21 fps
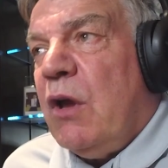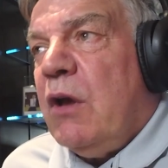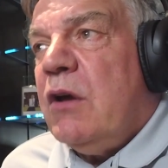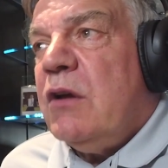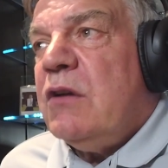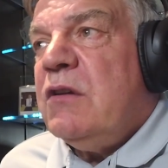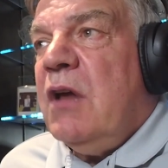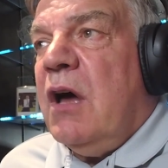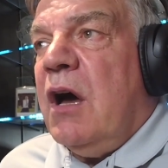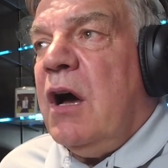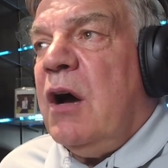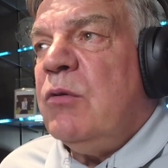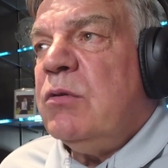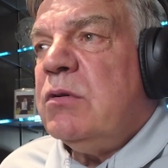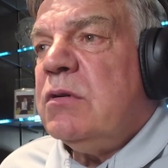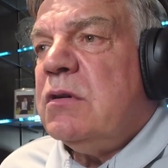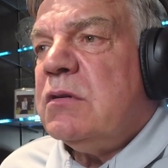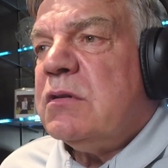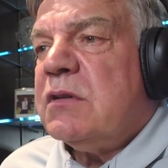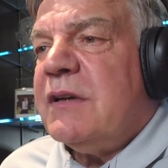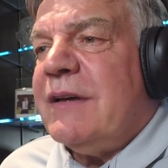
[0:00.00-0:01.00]

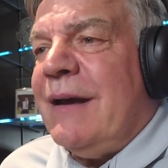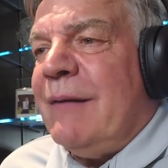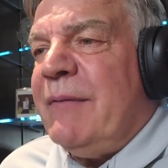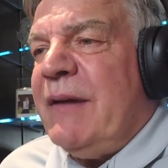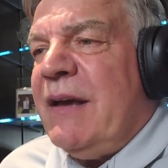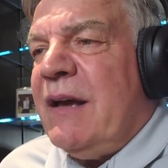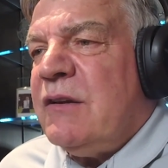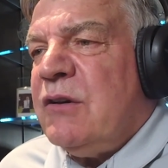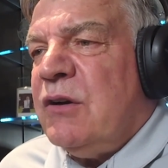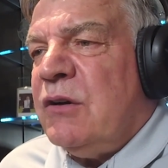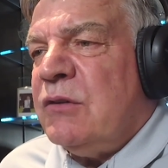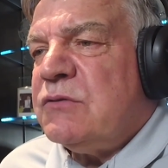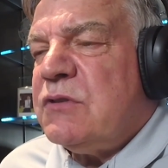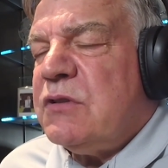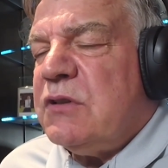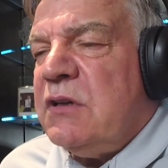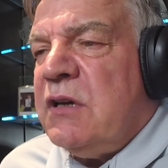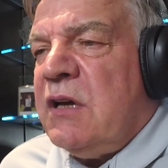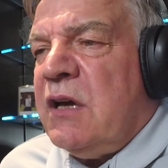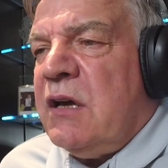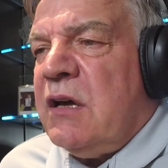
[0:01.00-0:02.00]
No. Kammy, I don't.
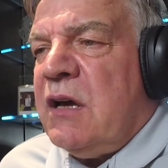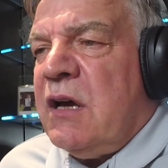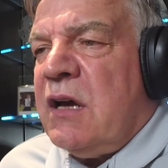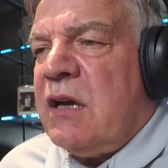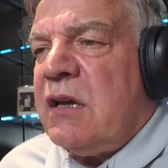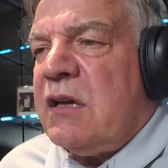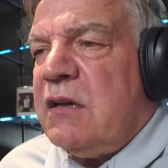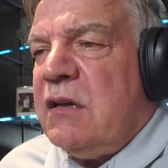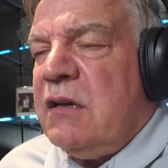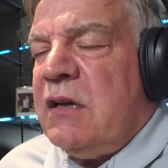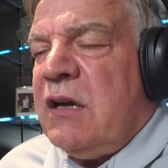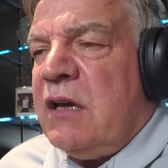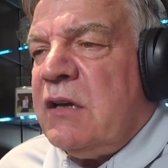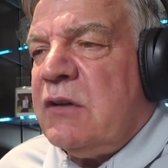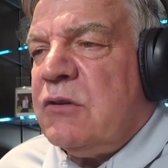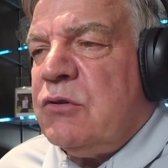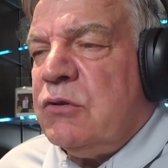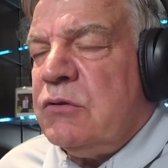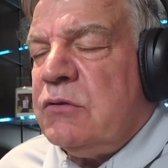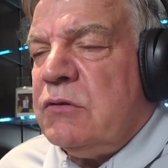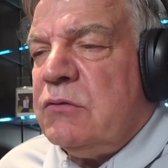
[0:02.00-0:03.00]

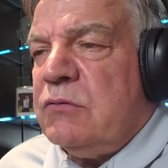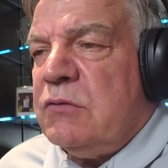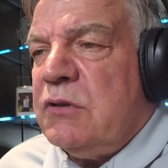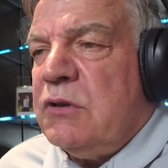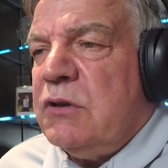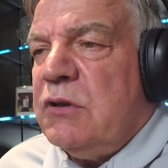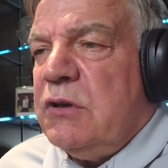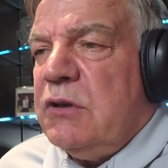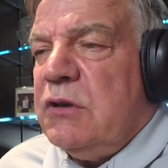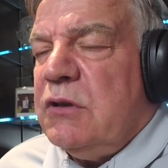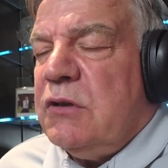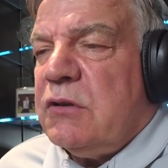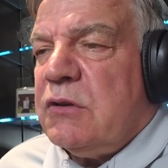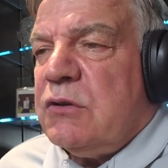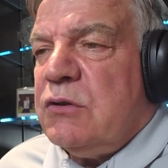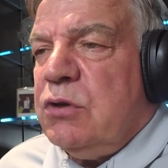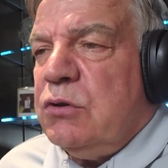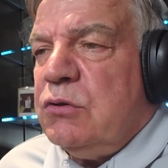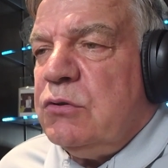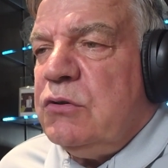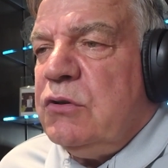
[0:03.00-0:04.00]
I
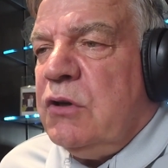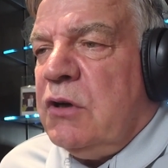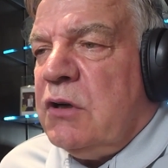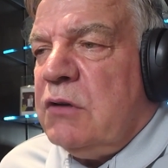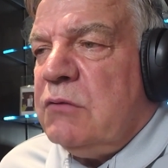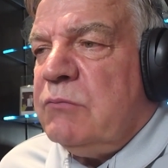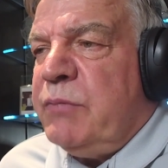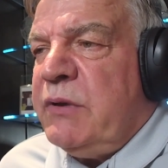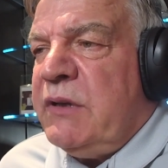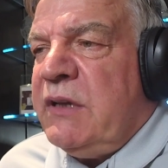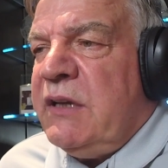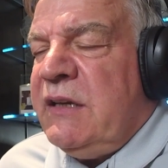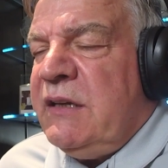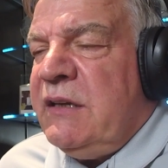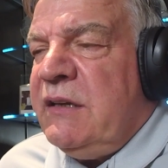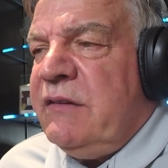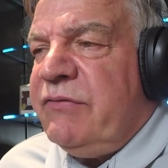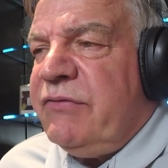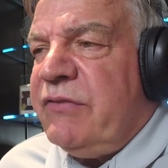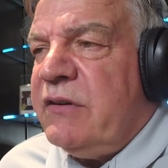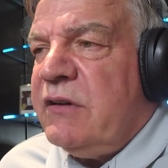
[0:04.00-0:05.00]
could not
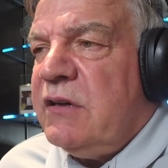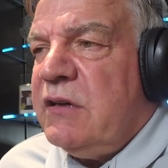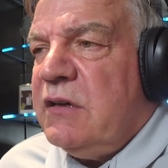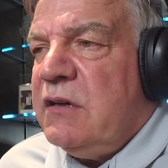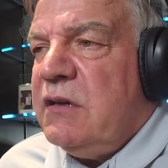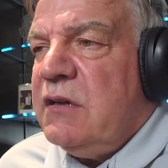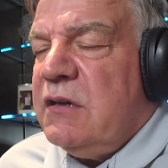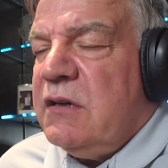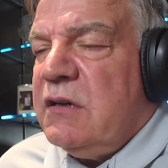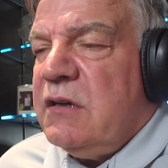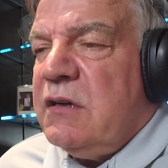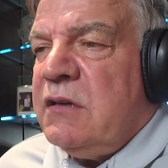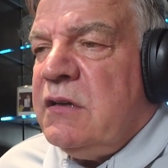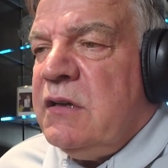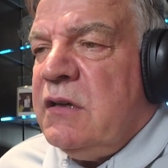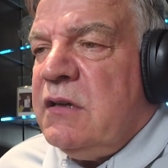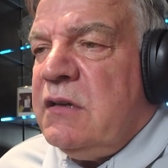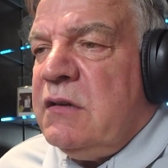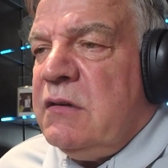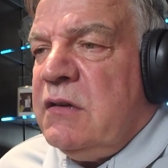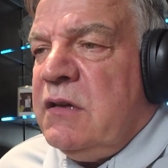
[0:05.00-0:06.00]
believe
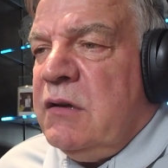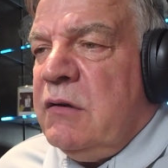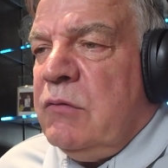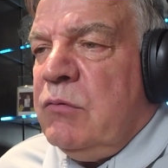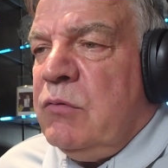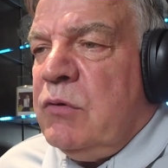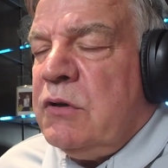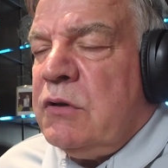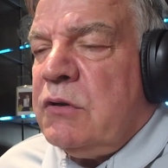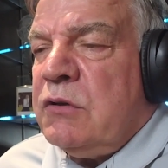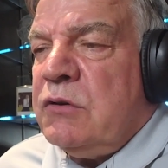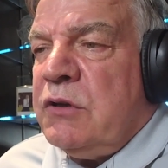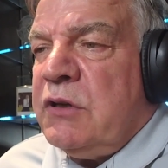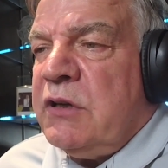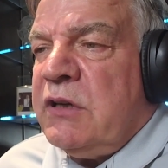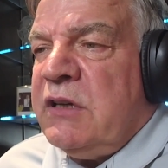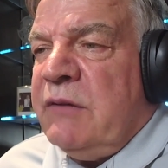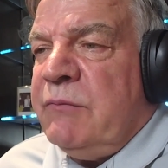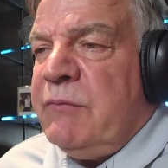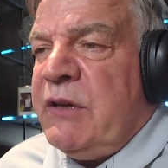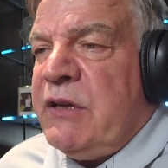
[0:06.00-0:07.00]
that they were going to
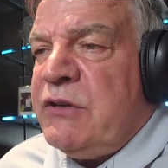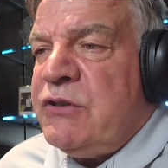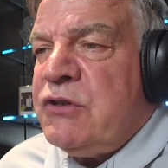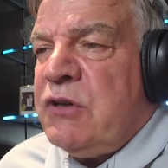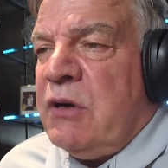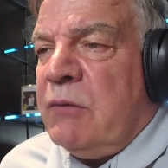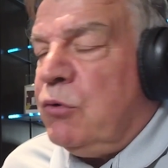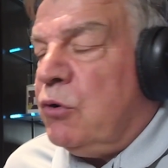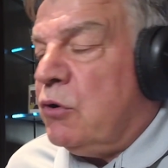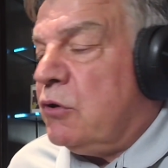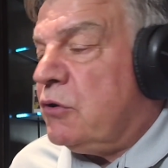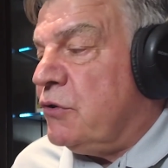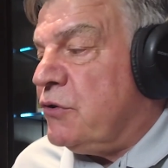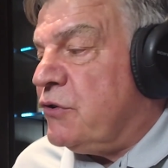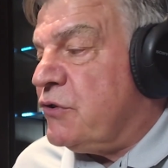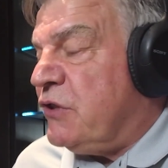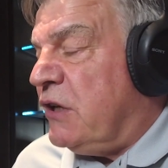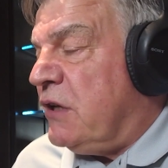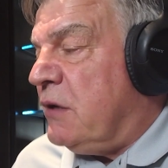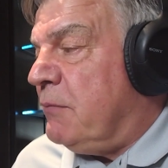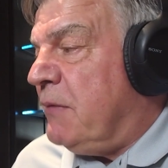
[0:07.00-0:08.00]
give me the job or
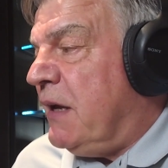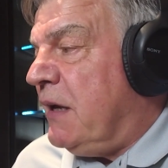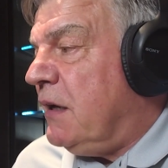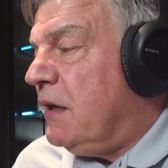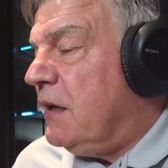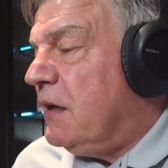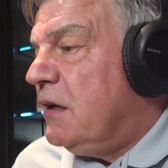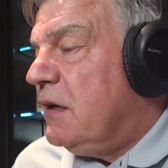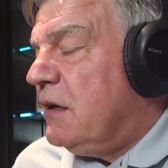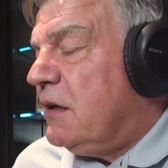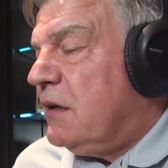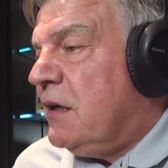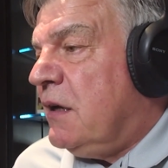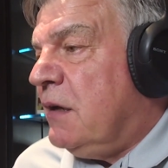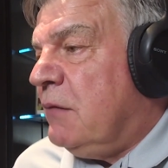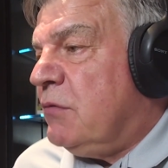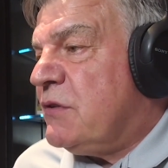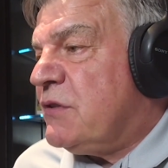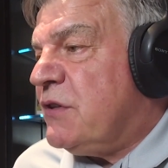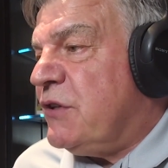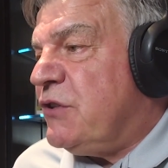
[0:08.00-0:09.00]
consider me.
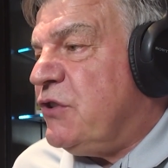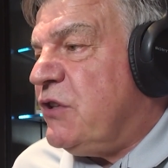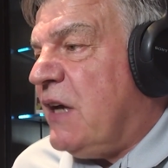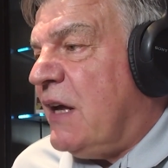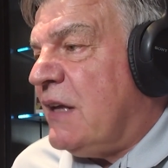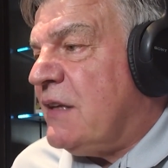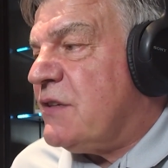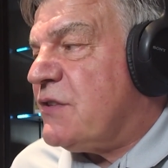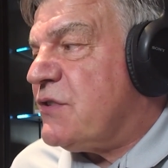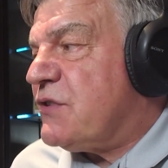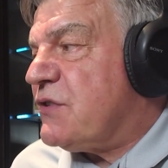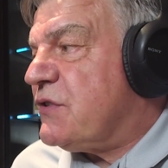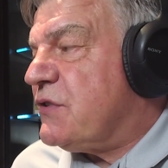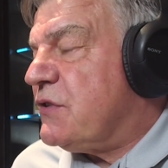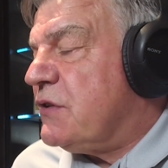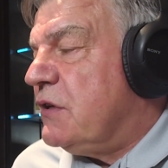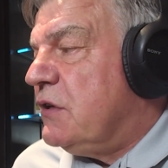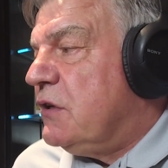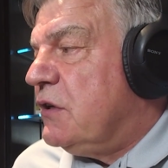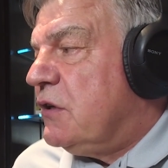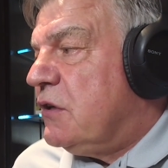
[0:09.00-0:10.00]
It was a chance
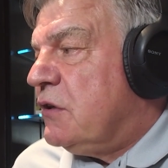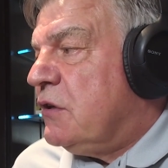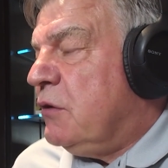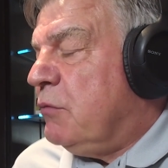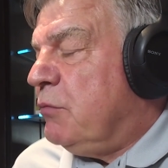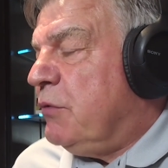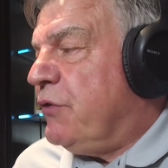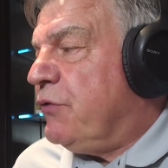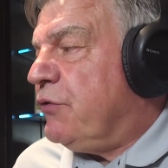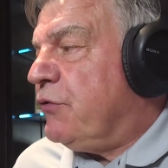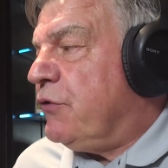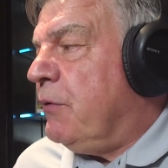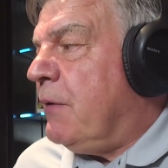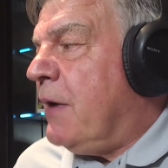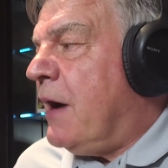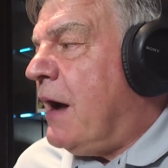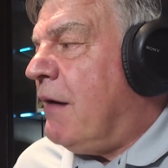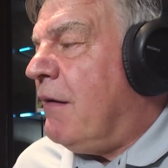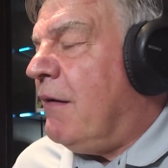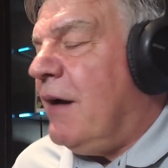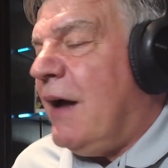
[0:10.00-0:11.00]
that we threw
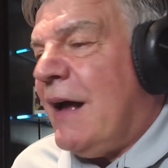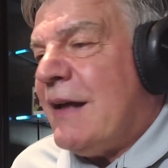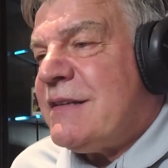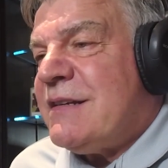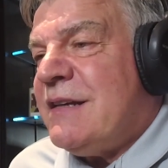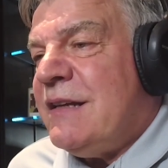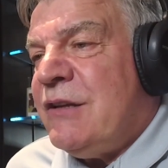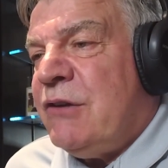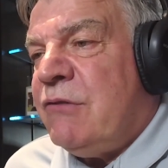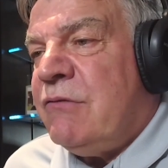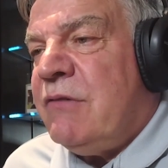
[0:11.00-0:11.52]
our hat in the